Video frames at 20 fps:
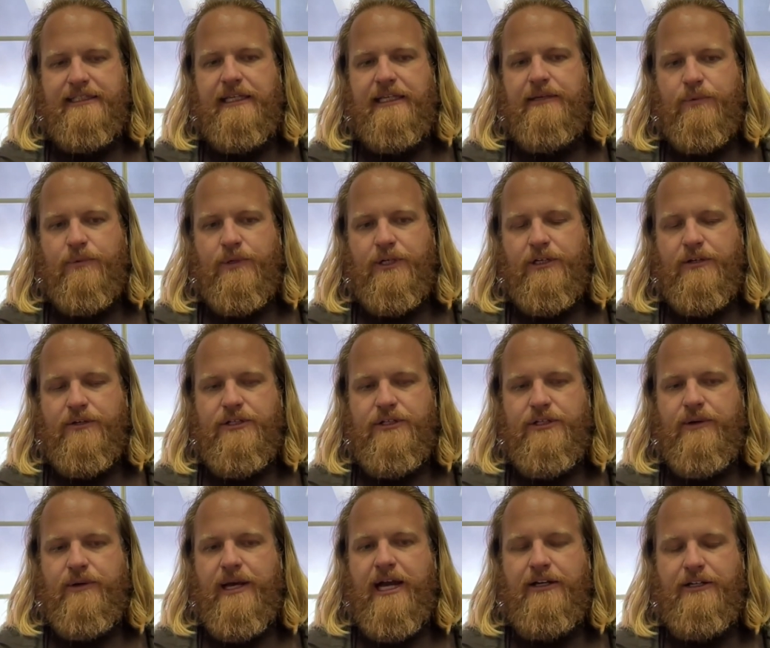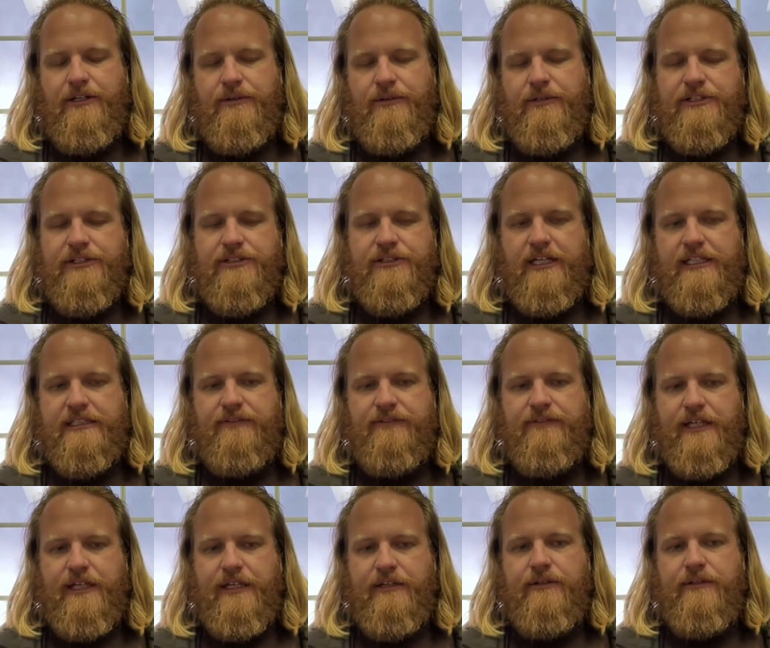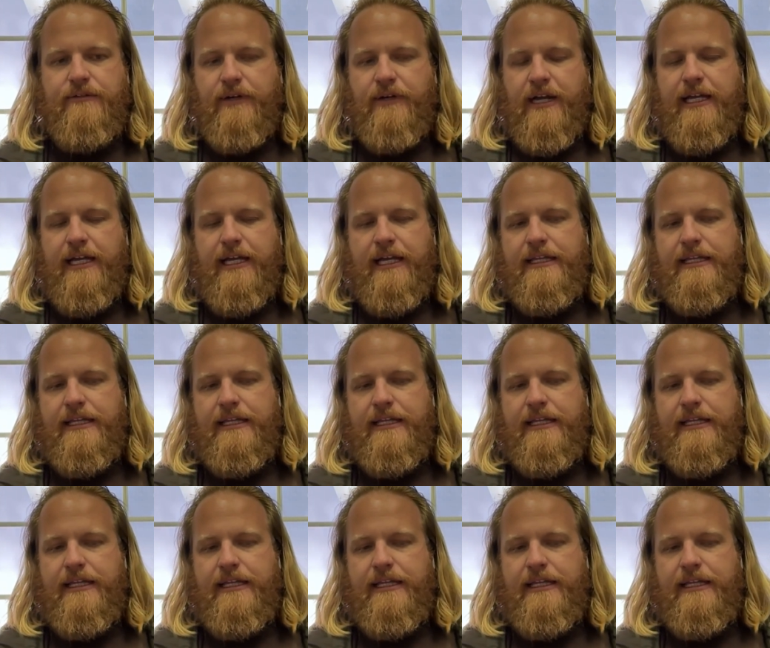And then what do you do? How do you initialize the vehicle, right?